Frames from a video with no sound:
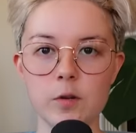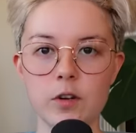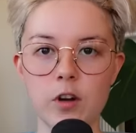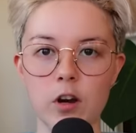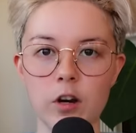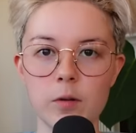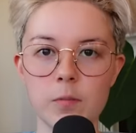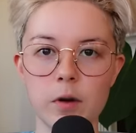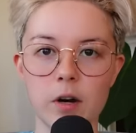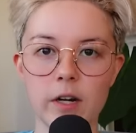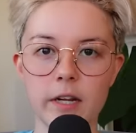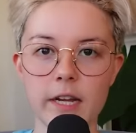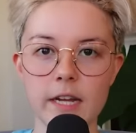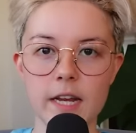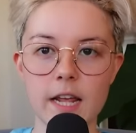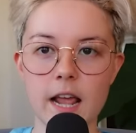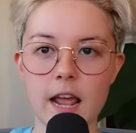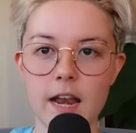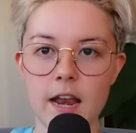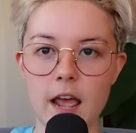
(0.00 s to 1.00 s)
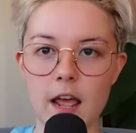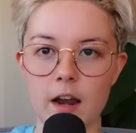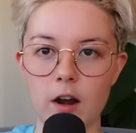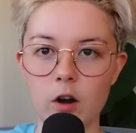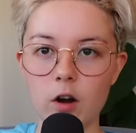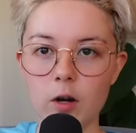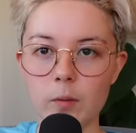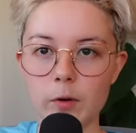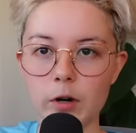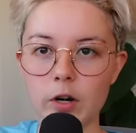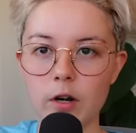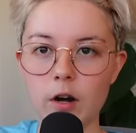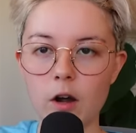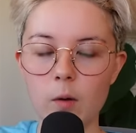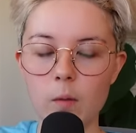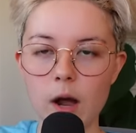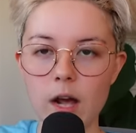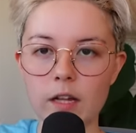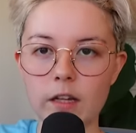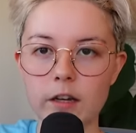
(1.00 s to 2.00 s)
to an art market in Ann Arbor
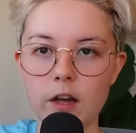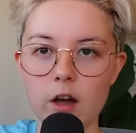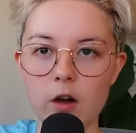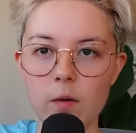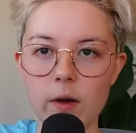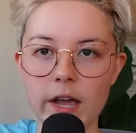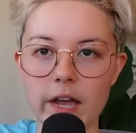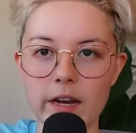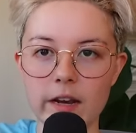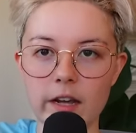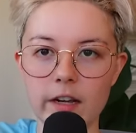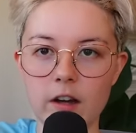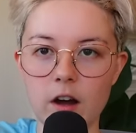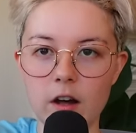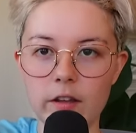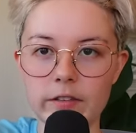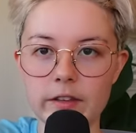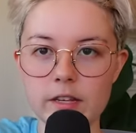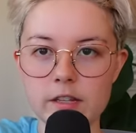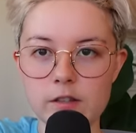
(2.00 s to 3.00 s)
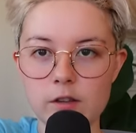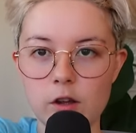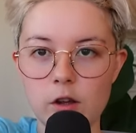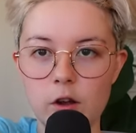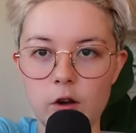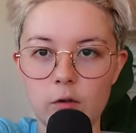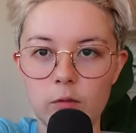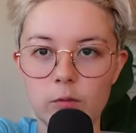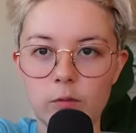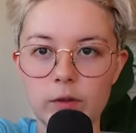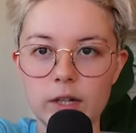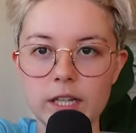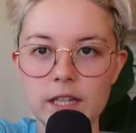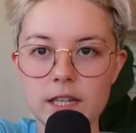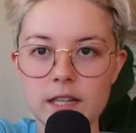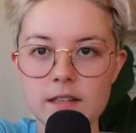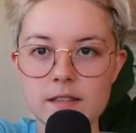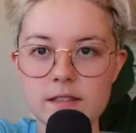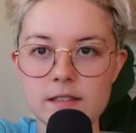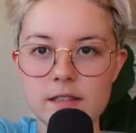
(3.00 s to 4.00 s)
a while ago, and I got this
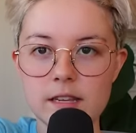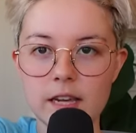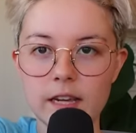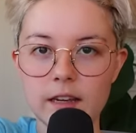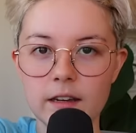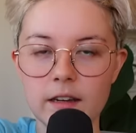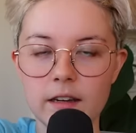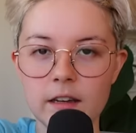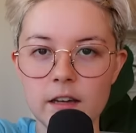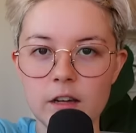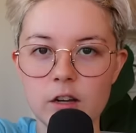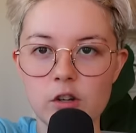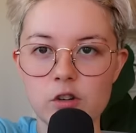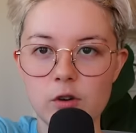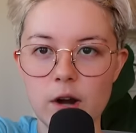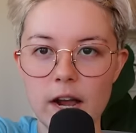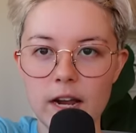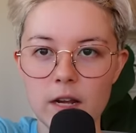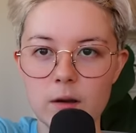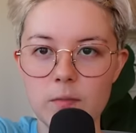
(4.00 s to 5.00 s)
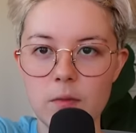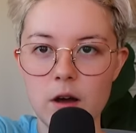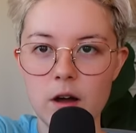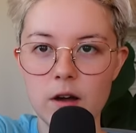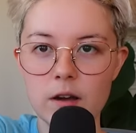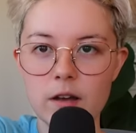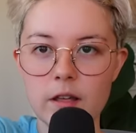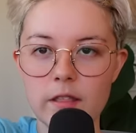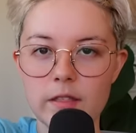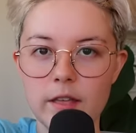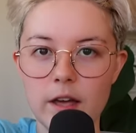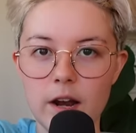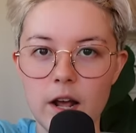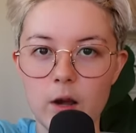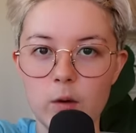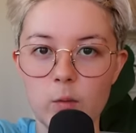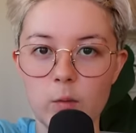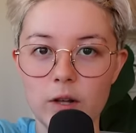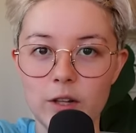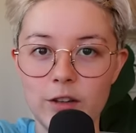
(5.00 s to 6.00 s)
really sick dragon mug that
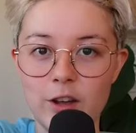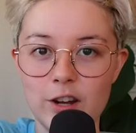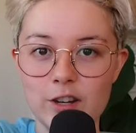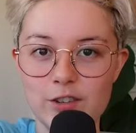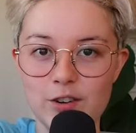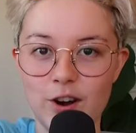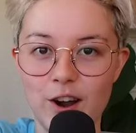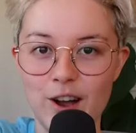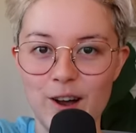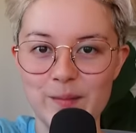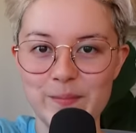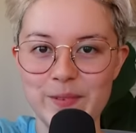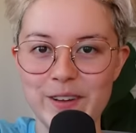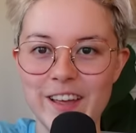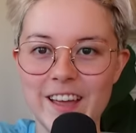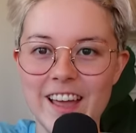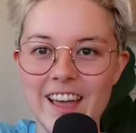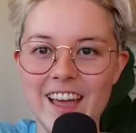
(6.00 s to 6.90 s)
I will not drop.